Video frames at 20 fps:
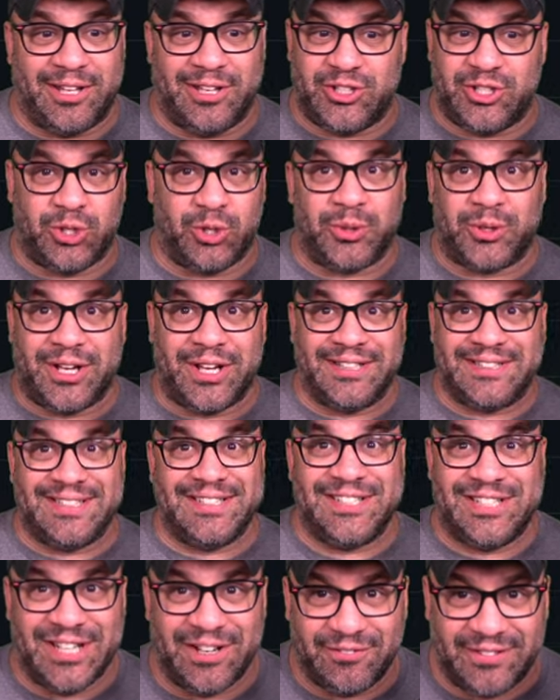the shortcuts
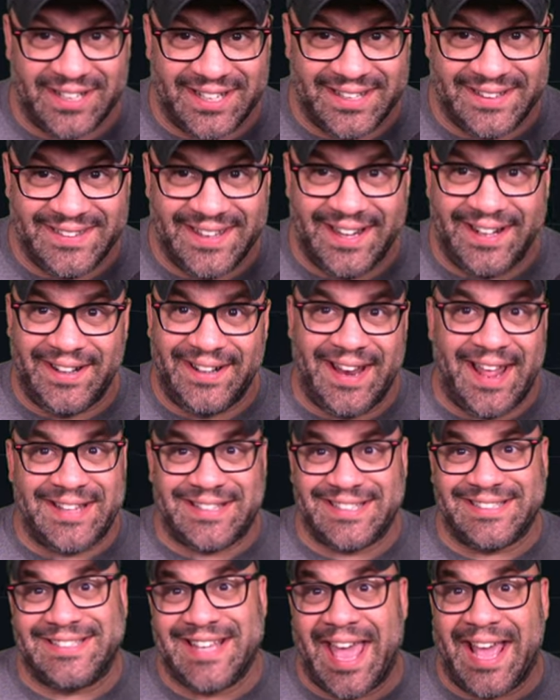and shoved it in there and
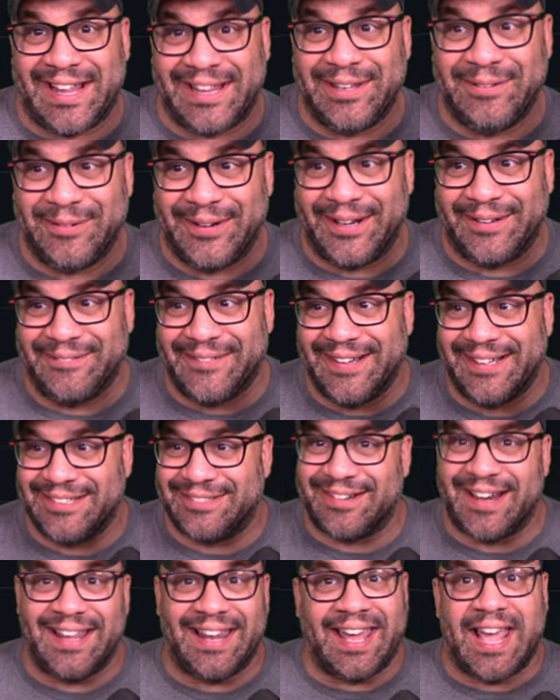that's exactly what it was
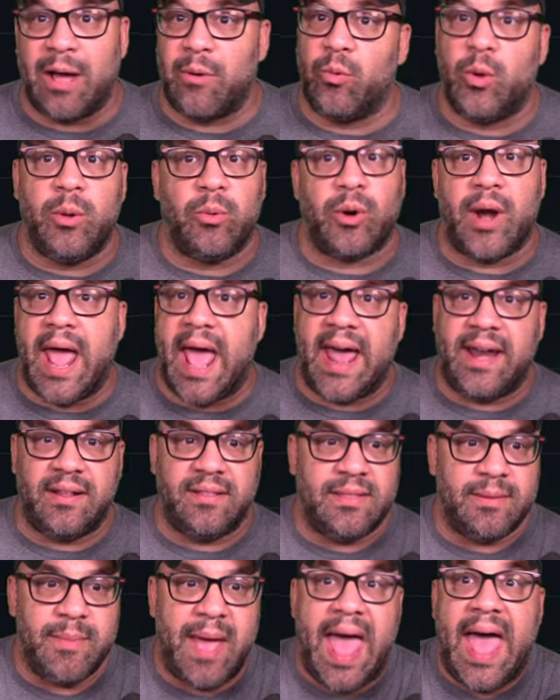right like I, we were
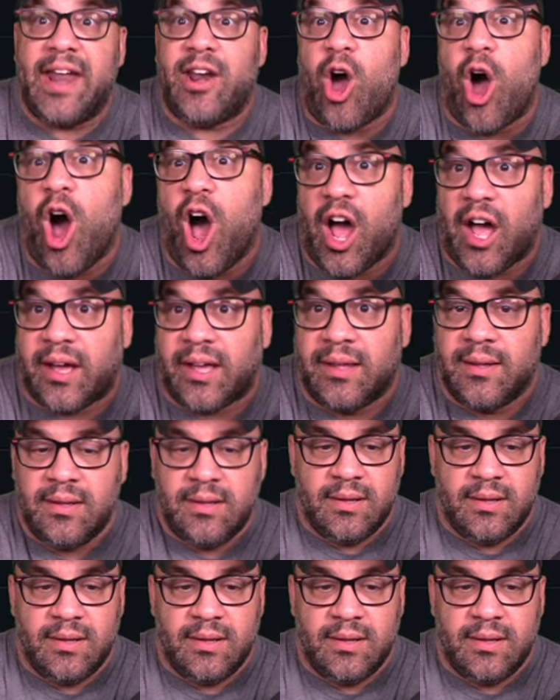adding them ad hoc